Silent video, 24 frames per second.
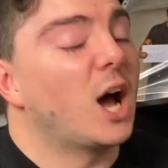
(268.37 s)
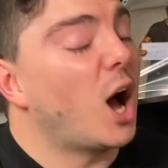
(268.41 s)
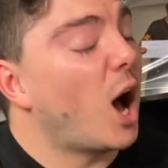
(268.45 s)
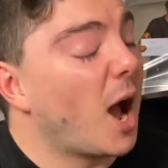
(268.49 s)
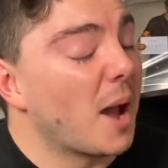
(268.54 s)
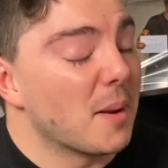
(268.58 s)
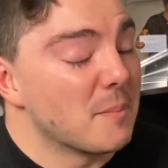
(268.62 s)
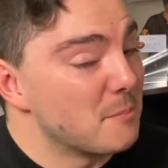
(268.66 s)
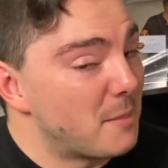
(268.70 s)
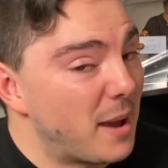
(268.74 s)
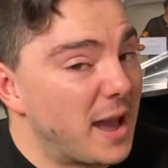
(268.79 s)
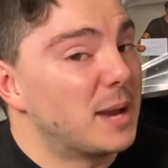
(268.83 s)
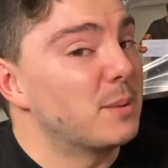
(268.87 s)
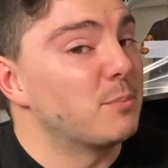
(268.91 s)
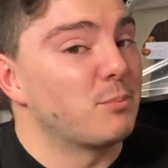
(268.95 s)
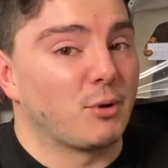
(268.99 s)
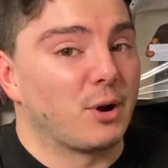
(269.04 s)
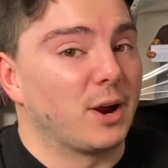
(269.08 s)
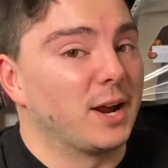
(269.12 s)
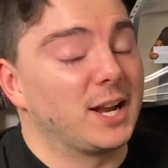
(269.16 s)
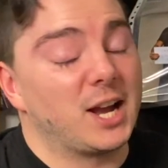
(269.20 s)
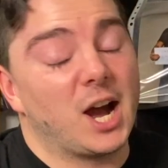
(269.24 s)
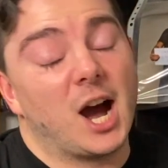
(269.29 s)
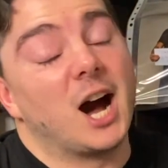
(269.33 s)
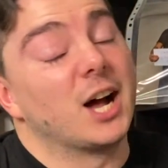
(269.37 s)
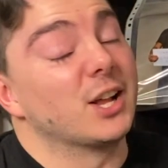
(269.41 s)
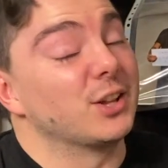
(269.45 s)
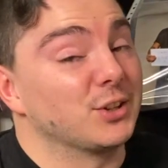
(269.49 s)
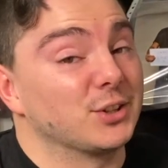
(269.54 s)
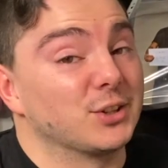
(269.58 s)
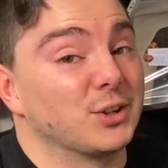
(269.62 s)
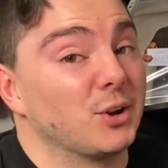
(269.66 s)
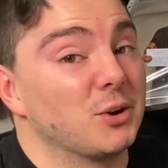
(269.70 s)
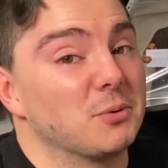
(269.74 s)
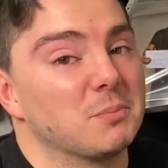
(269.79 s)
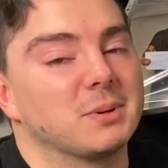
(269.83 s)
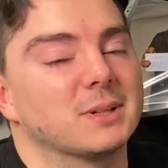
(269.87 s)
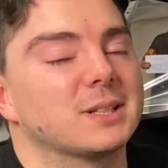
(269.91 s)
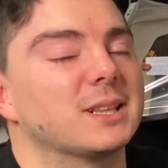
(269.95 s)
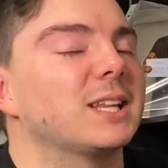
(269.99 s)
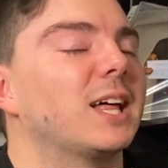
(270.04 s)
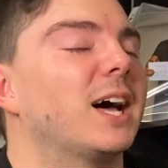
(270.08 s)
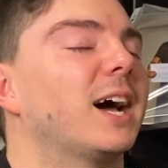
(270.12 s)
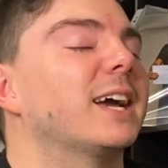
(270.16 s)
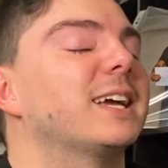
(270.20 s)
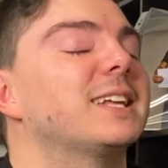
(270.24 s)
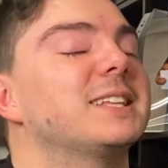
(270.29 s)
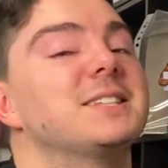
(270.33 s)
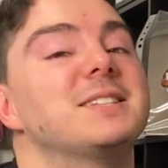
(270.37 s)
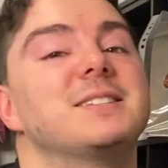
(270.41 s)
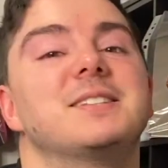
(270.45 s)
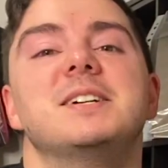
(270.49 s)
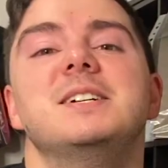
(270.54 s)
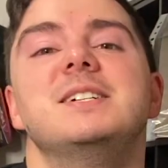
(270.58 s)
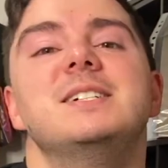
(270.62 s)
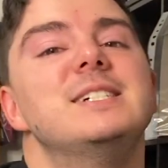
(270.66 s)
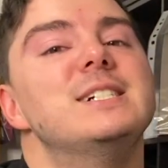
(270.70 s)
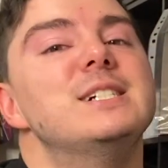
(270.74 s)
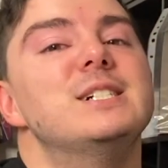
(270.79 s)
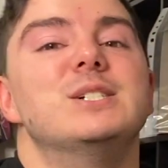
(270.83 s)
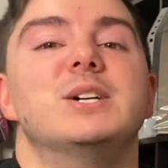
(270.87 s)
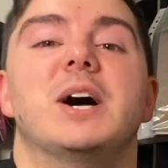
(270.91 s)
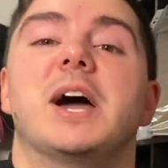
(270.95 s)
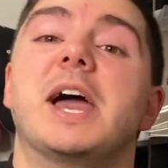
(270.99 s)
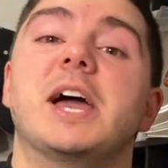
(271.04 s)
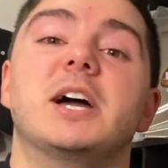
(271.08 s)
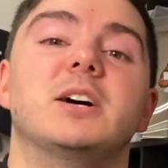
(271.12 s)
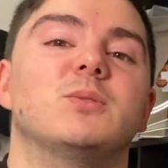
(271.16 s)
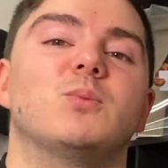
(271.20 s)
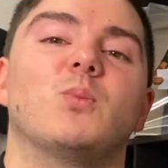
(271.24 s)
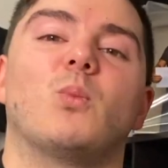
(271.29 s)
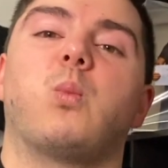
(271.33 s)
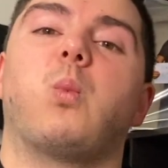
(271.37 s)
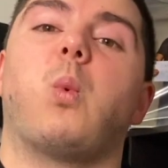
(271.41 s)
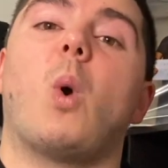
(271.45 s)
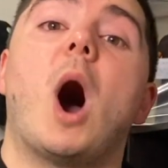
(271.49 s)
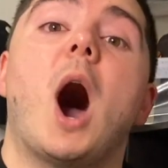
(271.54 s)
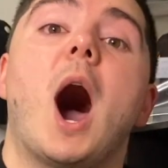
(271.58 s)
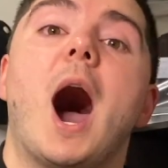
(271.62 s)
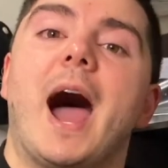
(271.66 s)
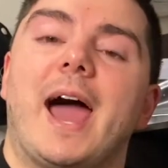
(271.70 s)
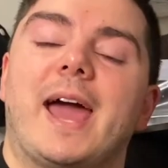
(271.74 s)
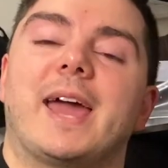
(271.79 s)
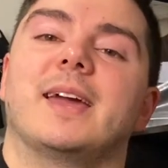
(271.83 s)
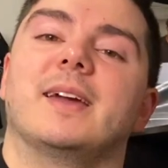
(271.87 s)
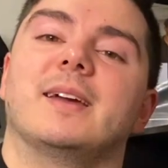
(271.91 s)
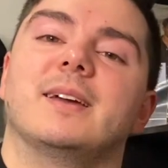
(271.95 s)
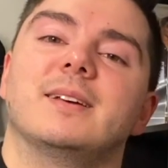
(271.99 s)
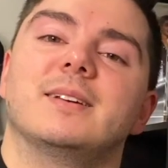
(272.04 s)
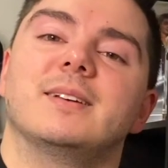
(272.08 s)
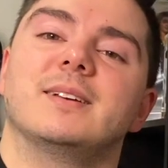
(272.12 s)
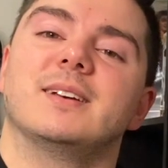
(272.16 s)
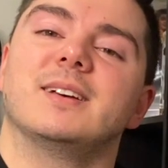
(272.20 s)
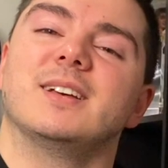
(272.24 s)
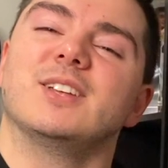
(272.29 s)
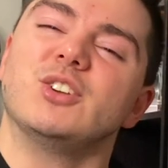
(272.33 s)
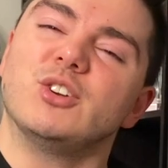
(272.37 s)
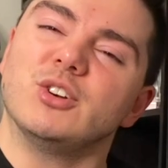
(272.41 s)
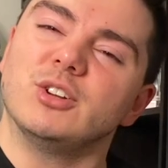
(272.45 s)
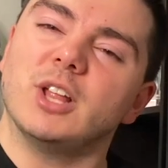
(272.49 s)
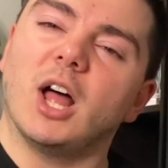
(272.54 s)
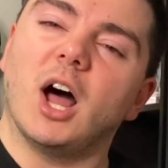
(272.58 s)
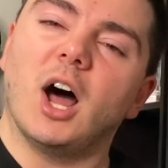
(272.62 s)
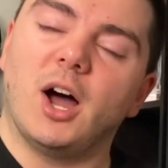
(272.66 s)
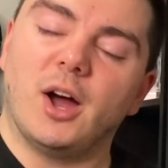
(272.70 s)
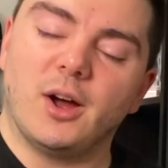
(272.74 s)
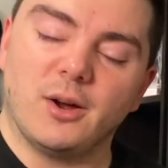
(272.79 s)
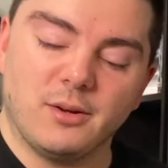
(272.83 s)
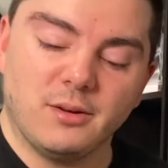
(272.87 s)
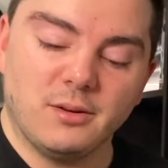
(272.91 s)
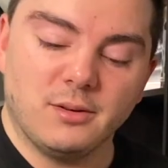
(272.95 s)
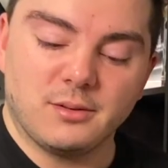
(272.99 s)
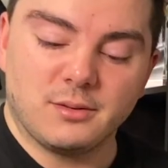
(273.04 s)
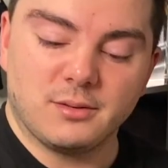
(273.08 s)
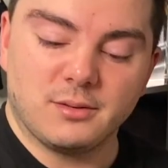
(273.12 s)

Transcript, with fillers: I may break, I don't know, but like, why? You know?